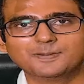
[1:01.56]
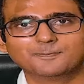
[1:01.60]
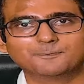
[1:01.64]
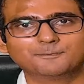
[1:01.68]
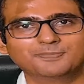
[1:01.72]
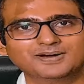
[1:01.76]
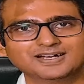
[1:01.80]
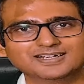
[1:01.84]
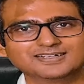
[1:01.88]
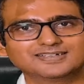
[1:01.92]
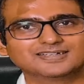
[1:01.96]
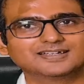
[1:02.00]

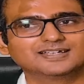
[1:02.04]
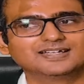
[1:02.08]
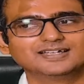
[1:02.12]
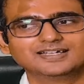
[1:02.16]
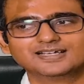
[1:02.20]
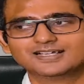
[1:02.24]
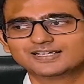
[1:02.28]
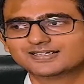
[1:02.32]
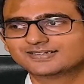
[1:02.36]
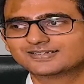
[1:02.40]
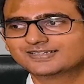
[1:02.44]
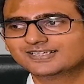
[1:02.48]
But
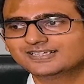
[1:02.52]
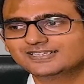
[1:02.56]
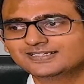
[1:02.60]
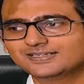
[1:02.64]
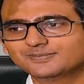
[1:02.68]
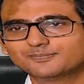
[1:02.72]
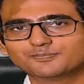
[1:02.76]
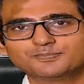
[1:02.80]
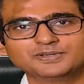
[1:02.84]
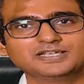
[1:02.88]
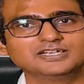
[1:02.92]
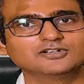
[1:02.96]

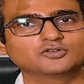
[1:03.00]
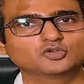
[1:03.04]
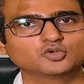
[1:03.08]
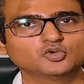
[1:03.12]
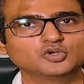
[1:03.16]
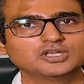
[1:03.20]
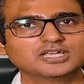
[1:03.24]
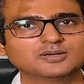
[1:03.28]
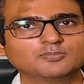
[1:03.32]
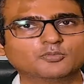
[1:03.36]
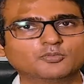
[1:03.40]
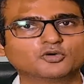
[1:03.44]
then being
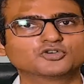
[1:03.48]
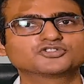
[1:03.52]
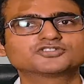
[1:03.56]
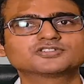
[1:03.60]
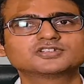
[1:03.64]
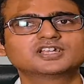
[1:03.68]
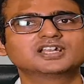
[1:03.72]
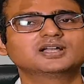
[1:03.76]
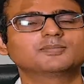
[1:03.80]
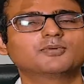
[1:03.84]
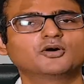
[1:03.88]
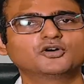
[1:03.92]
too
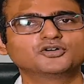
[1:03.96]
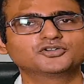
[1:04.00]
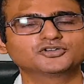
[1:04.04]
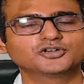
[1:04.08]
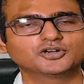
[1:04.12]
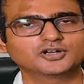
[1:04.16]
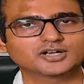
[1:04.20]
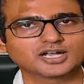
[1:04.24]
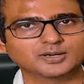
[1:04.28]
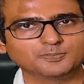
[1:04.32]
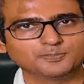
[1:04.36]
emotional about your